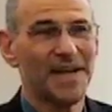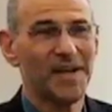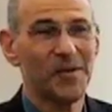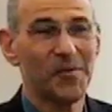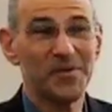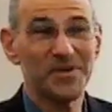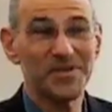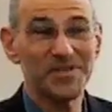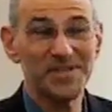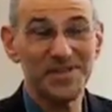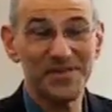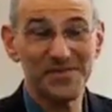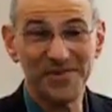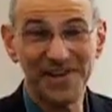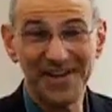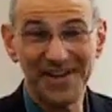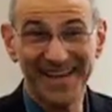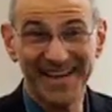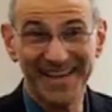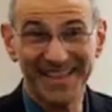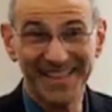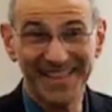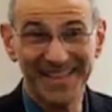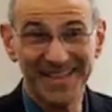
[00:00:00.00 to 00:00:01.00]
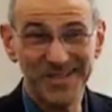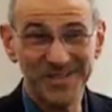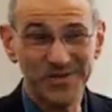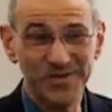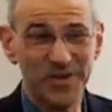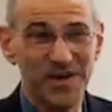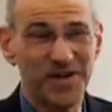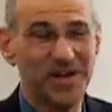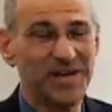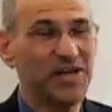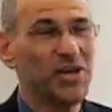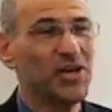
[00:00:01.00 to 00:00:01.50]
I want to see if I got
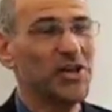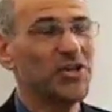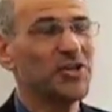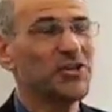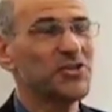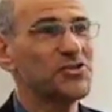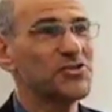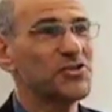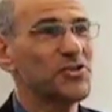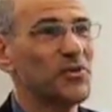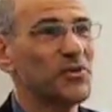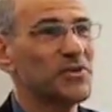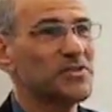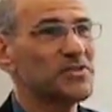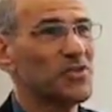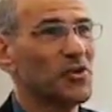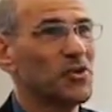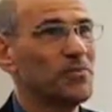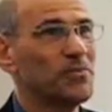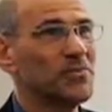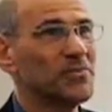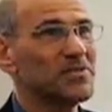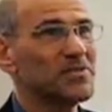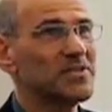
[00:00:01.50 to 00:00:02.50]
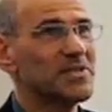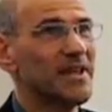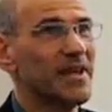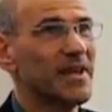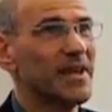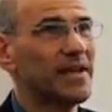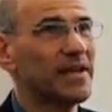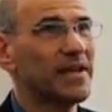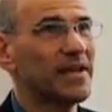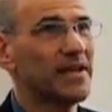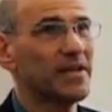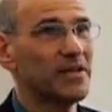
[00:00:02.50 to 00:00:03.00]
this right. So it's almost
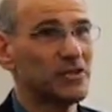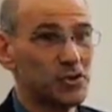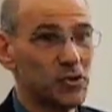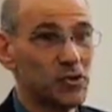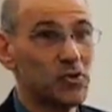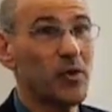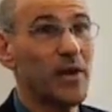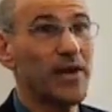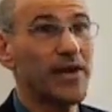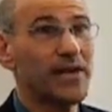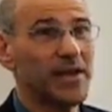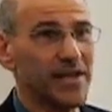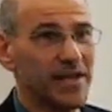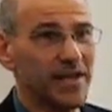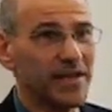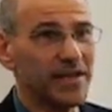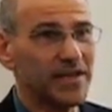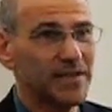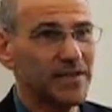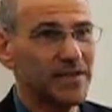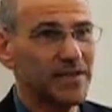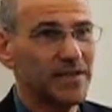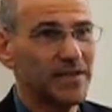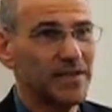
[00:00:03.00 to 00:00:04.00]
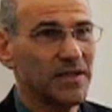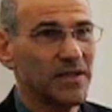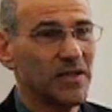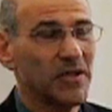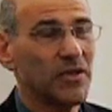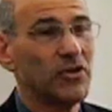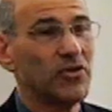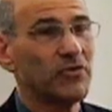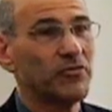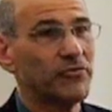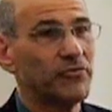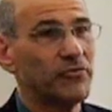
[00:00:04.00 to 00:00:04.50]
like training
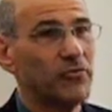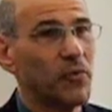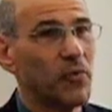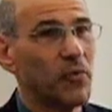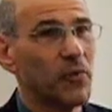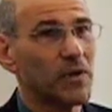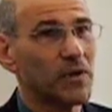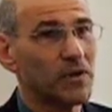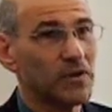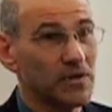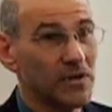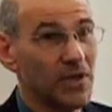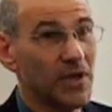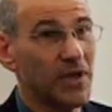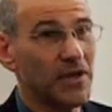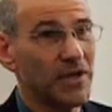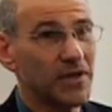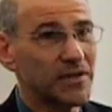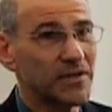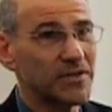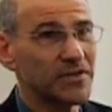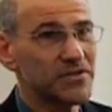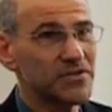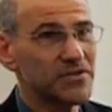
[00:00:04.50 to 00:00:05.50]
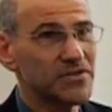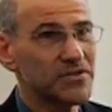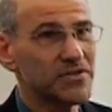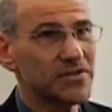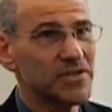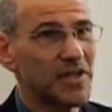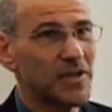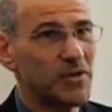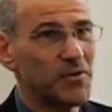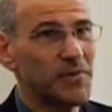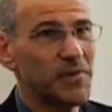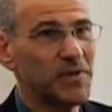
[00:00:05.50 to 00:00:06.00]
for lungs
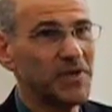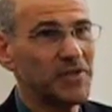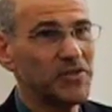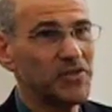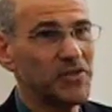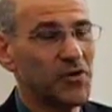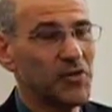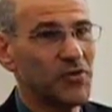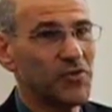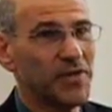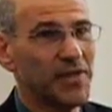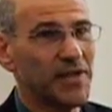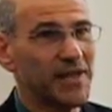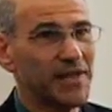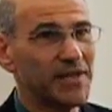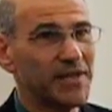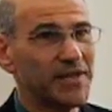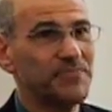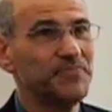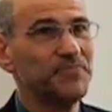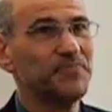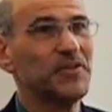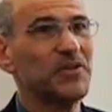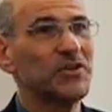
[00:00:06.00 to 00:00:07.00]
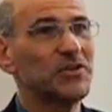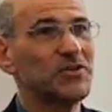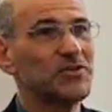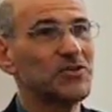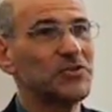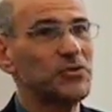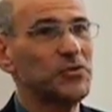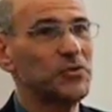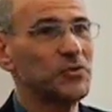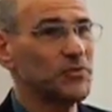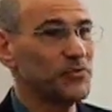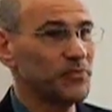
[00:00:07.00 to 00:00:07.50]
that are being donated
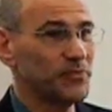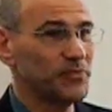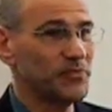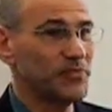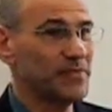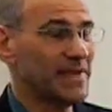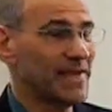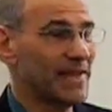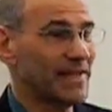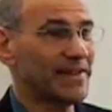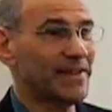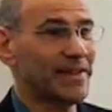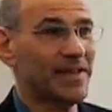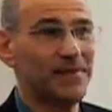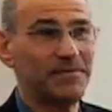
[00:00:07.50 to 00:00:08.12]
to get